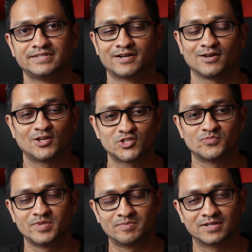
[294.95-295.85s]
There are lots
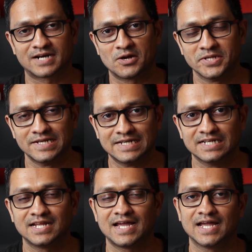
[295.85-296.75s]
of people crowding
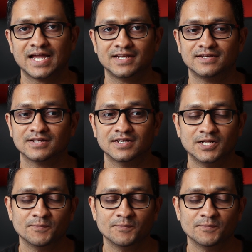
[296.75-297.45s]
in, and